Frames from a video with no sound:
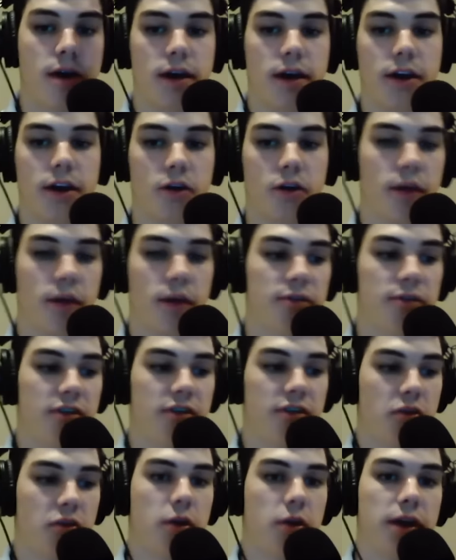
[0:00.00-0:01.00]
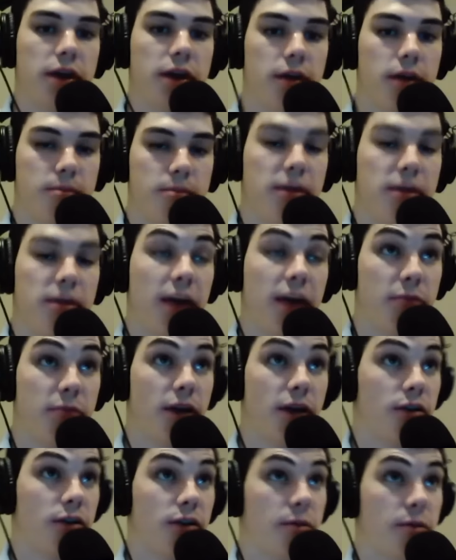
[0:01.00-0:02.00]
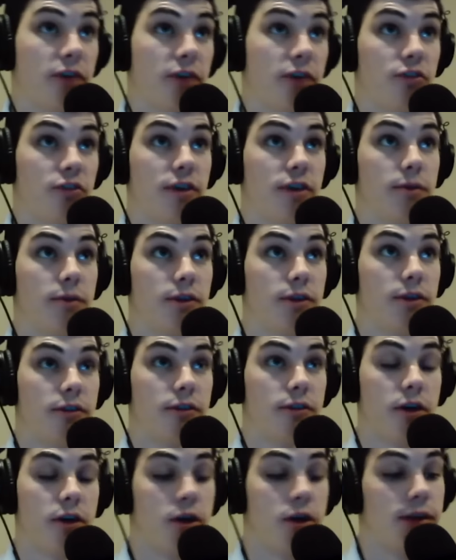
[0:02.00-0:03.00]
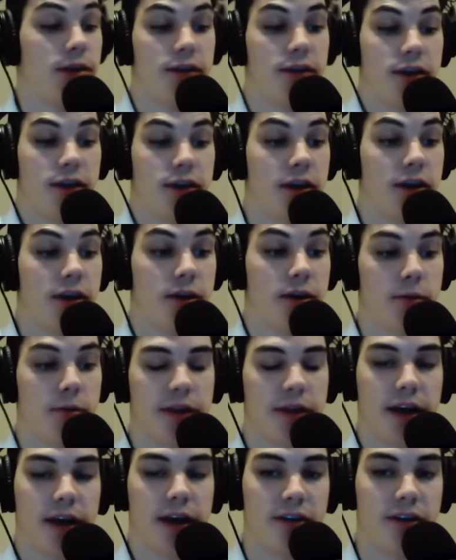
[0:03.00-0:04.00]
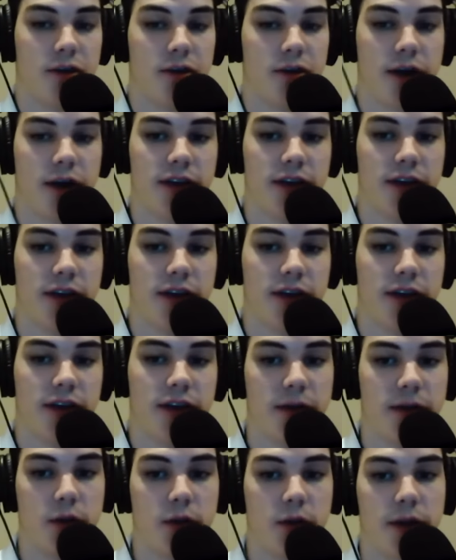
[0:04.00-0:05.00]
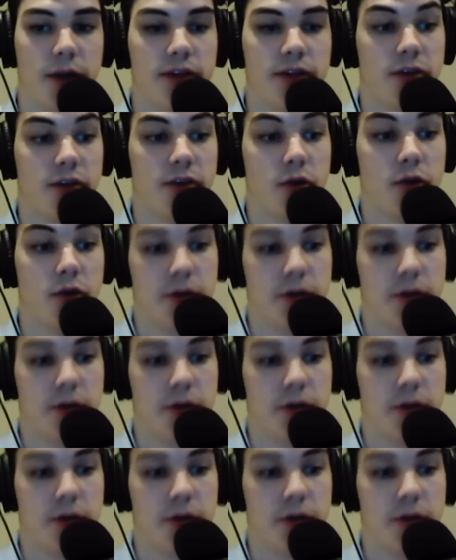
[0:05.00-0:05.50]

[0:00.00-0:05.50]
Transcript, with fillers: Clemson didn't want to get beat on special teams this year, and they didn't, but they had to go kind of a roundabout way to do it.